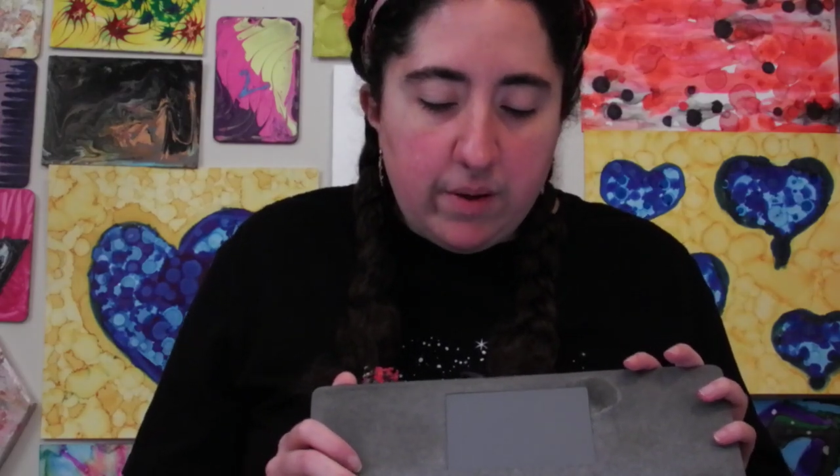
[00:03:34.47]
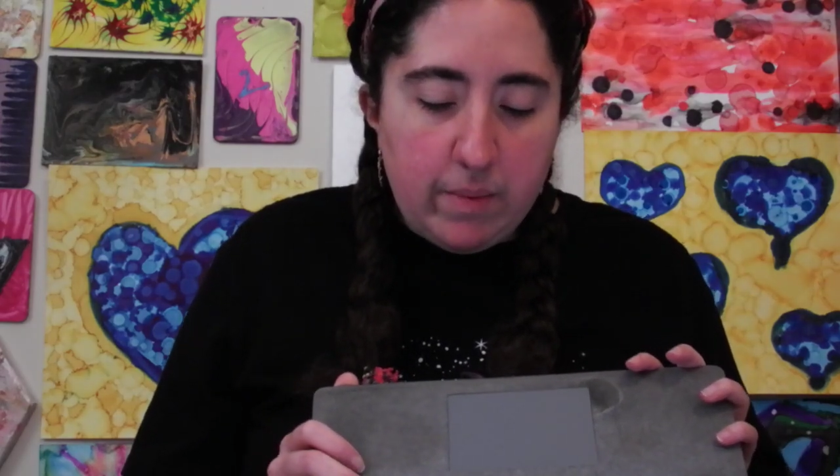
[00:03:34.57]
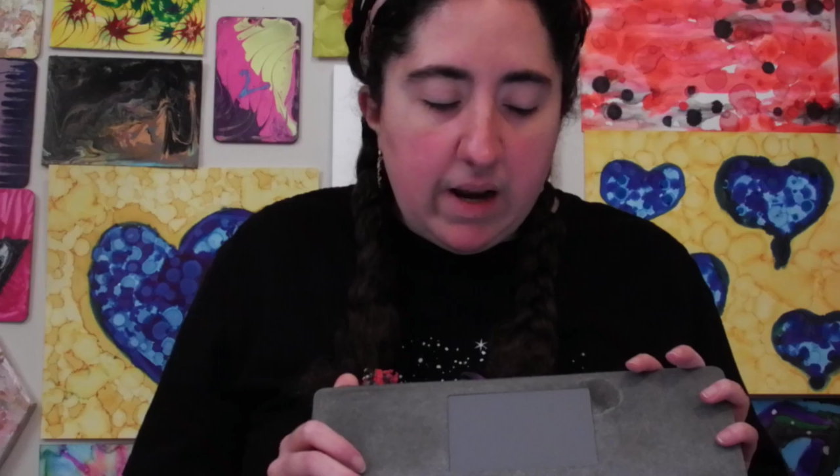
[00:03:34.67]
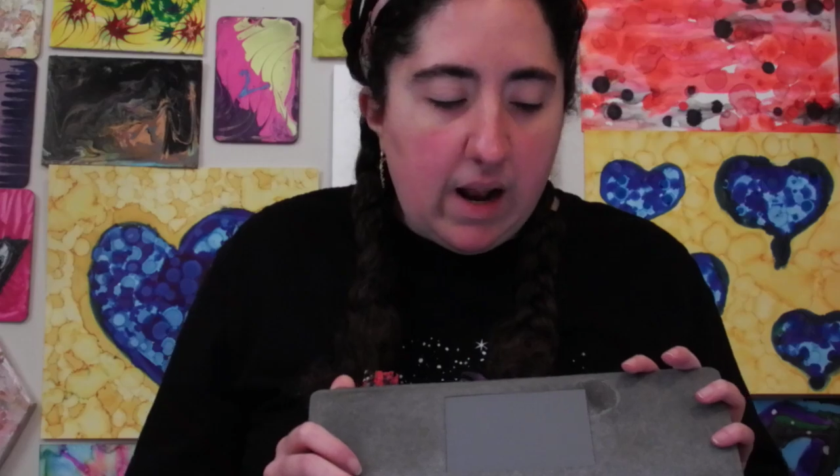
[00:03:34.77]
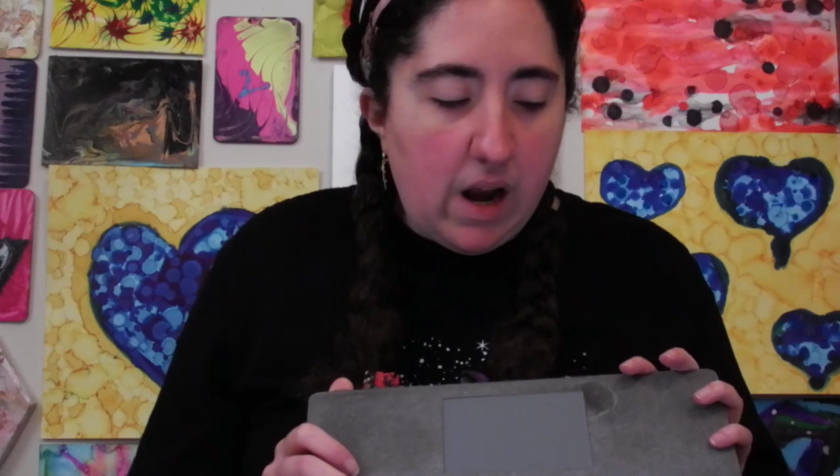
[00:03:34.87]
she
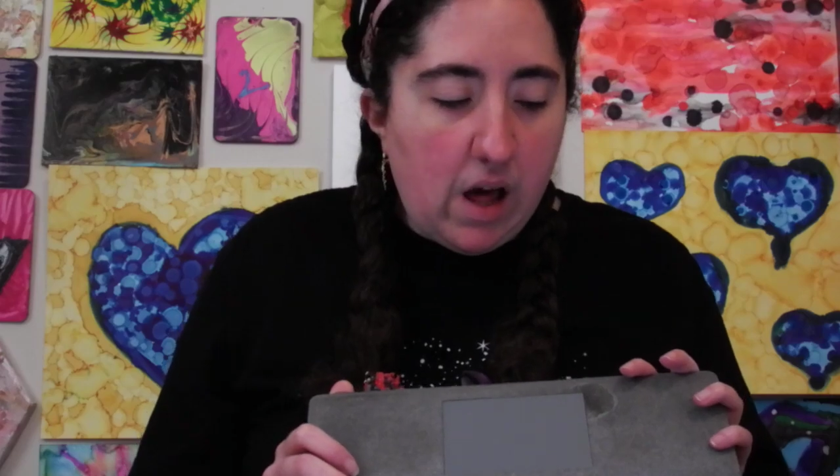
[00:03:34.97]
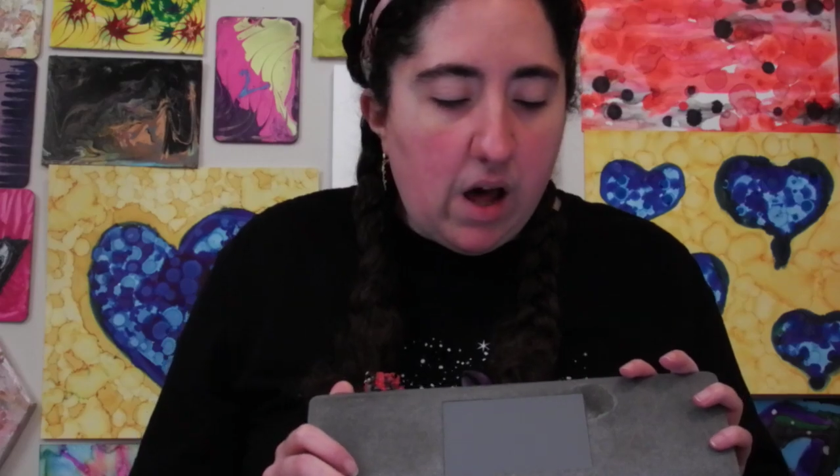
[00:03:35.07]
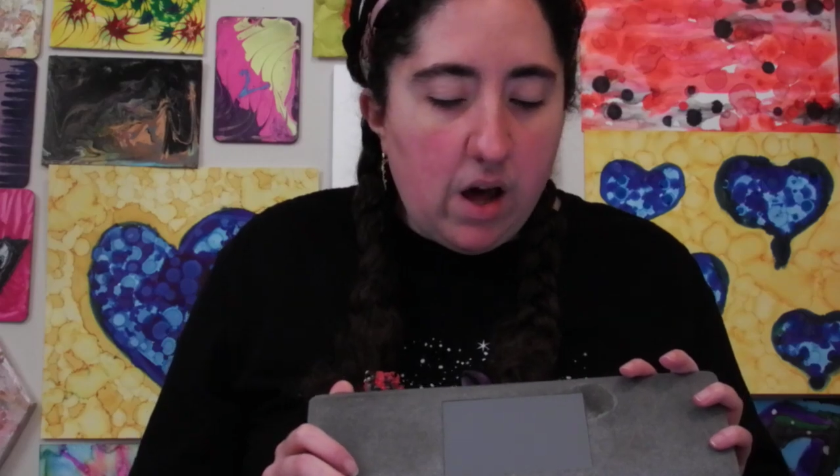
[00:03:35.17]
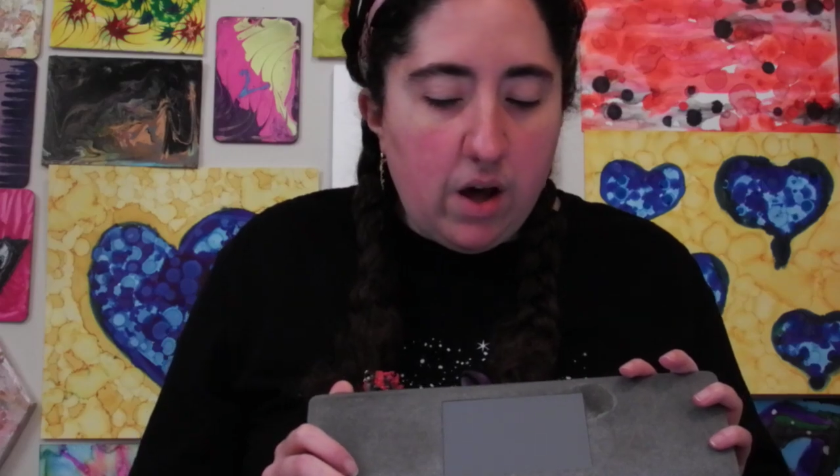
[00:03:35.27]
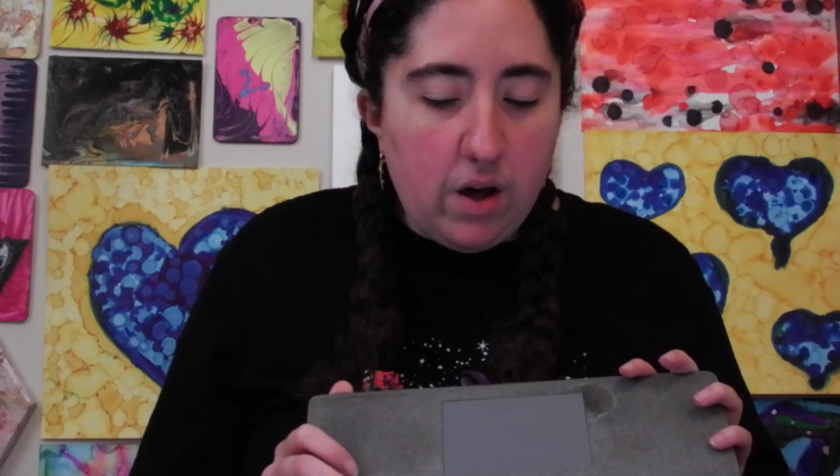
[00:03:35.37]
made a
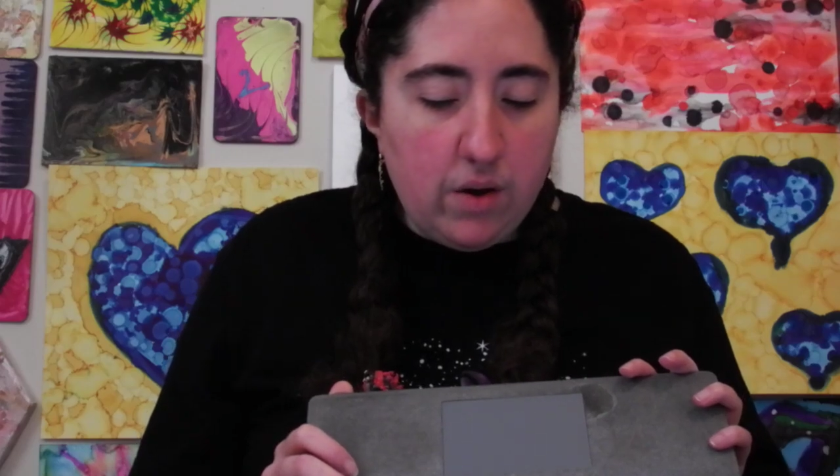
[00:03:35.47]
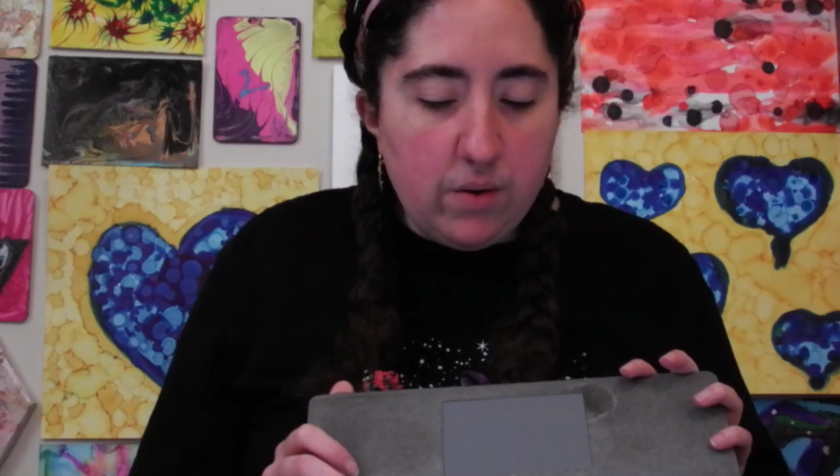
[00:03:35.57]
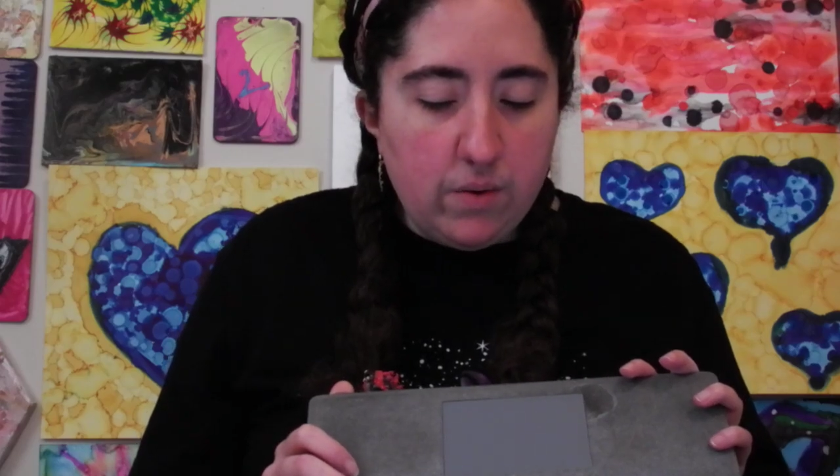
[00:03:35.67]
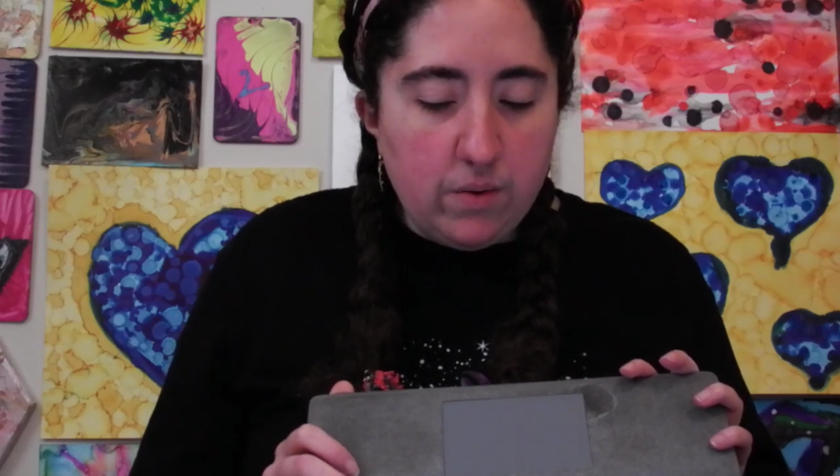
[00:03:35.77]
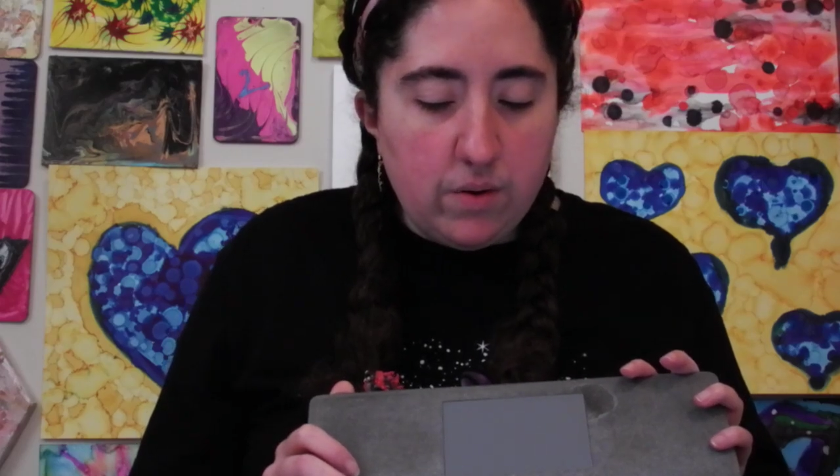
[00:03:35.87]
long,